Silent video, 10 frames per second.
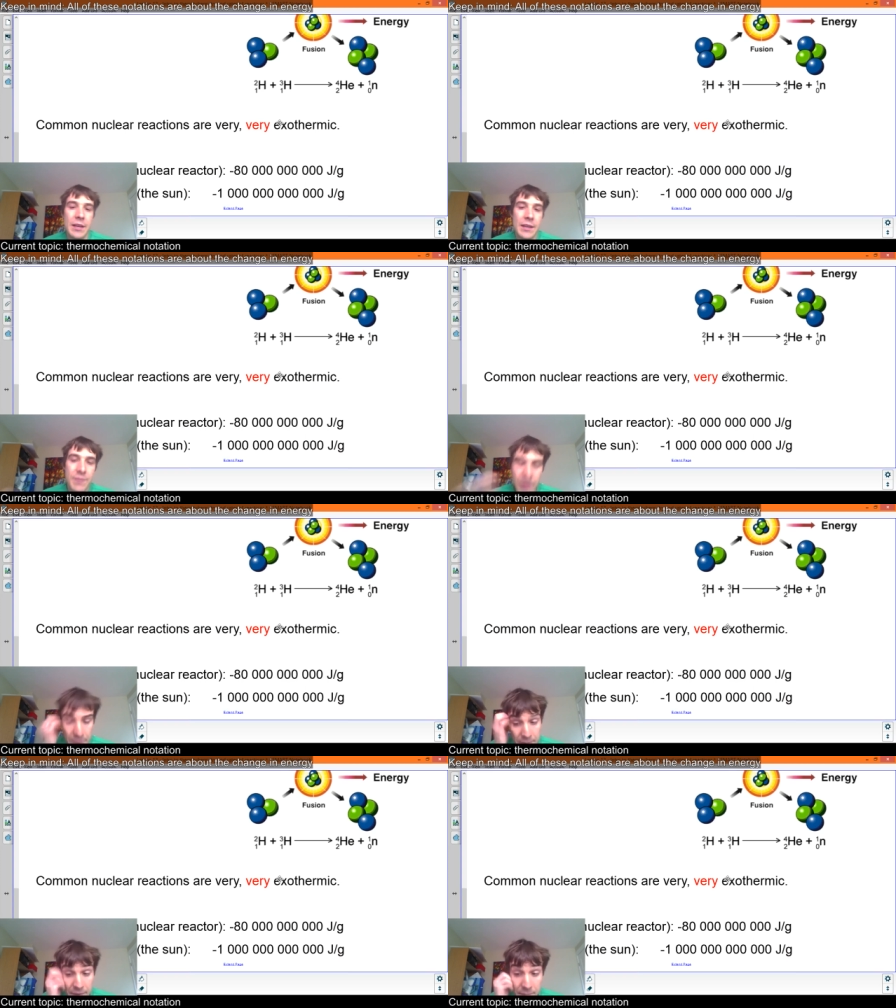If you
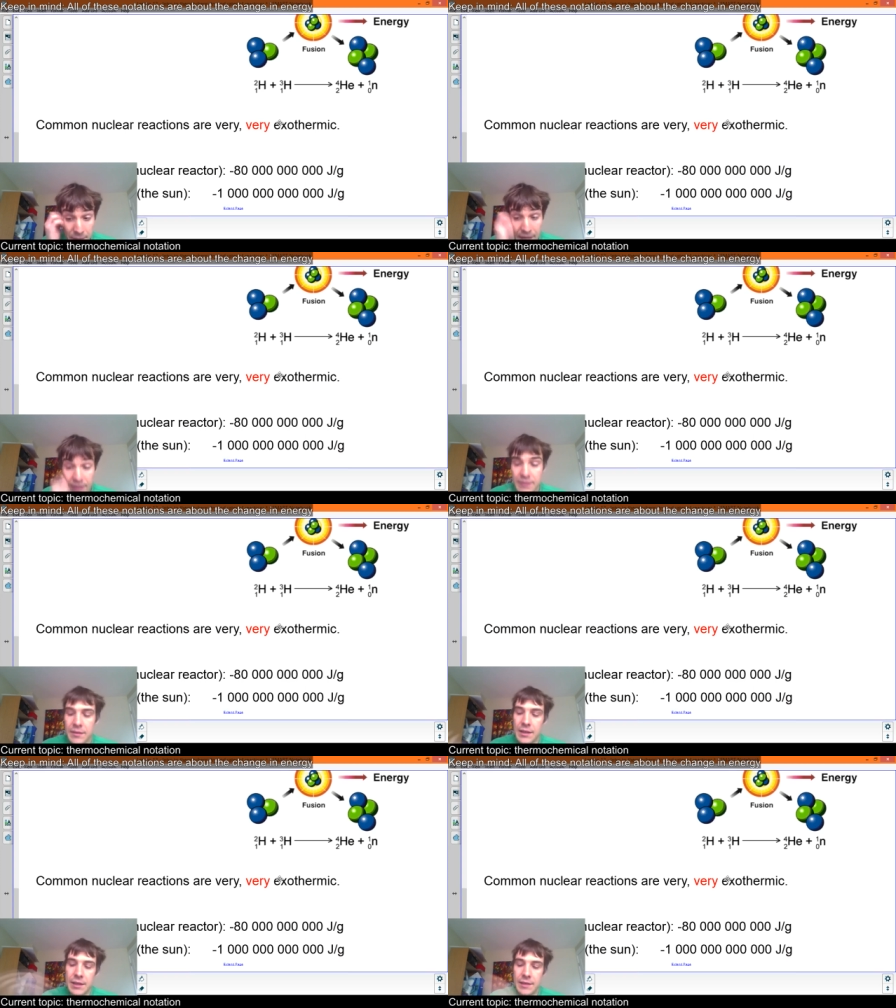remember back
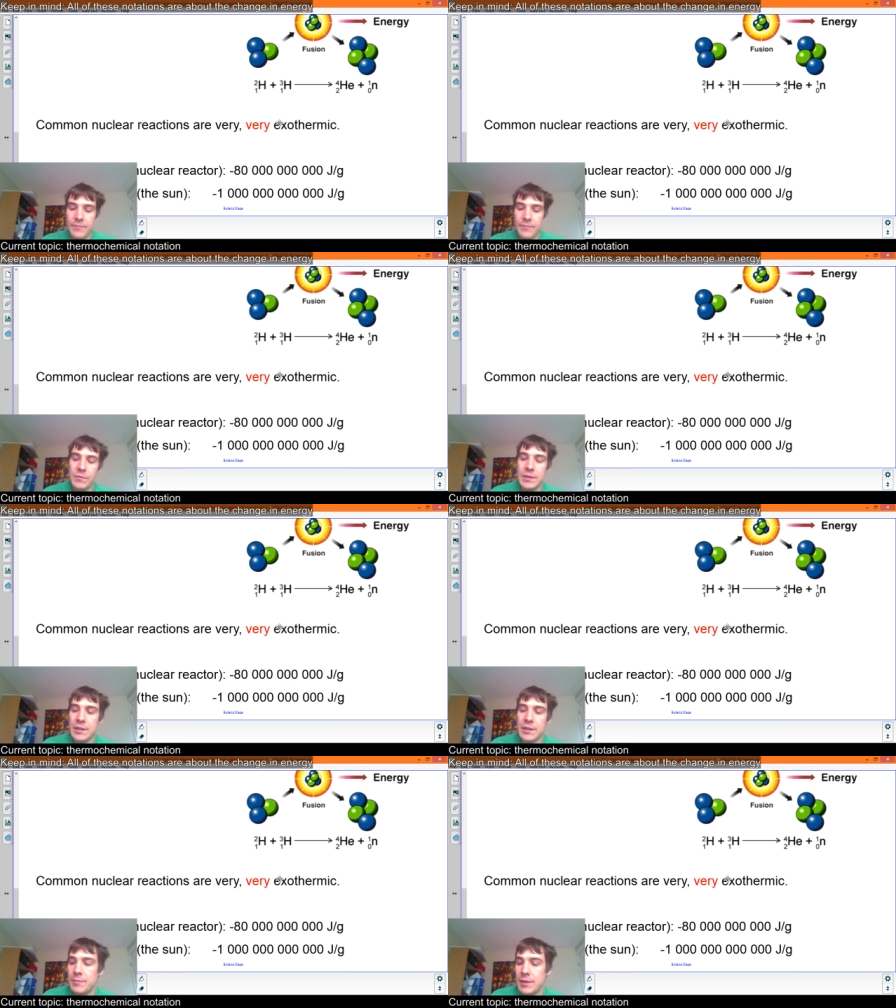when we
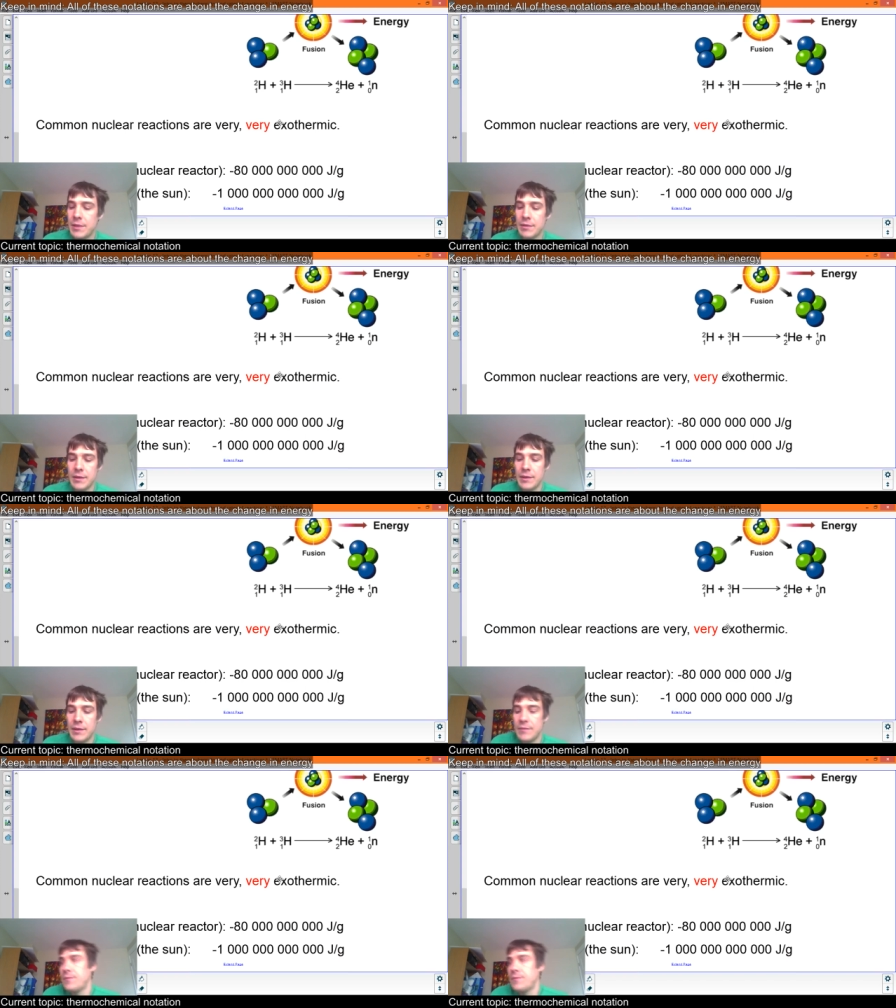talked about
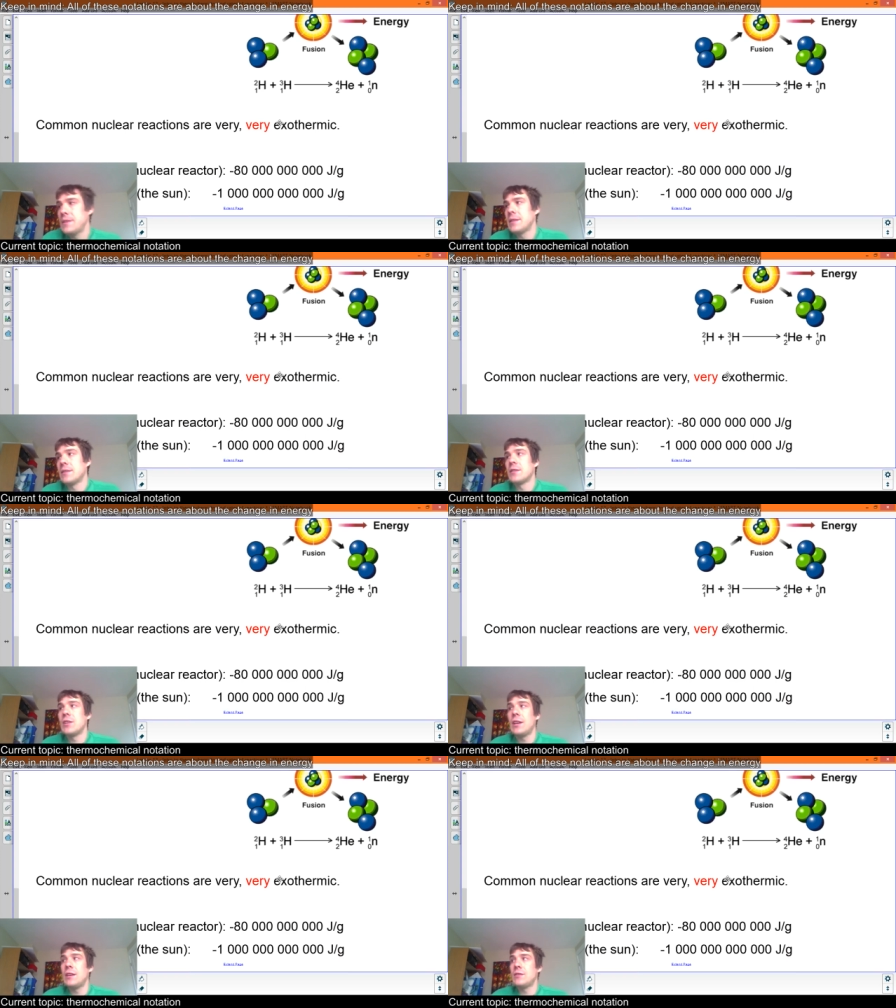physical
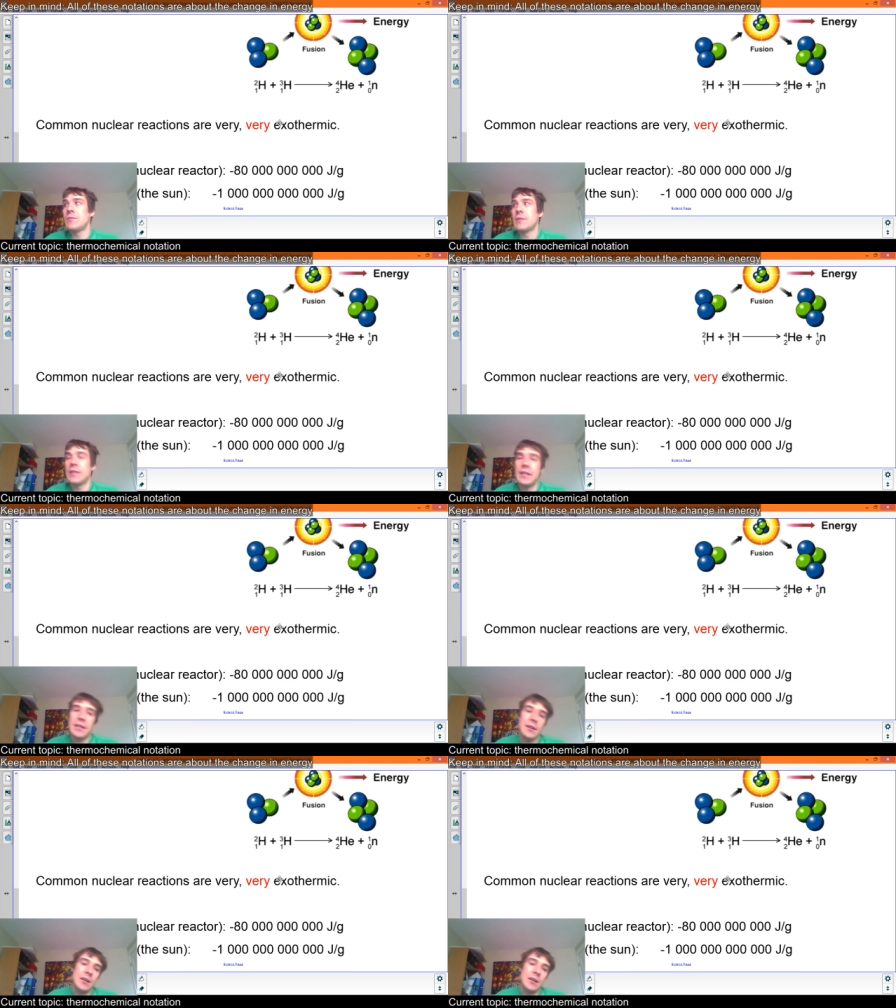change was like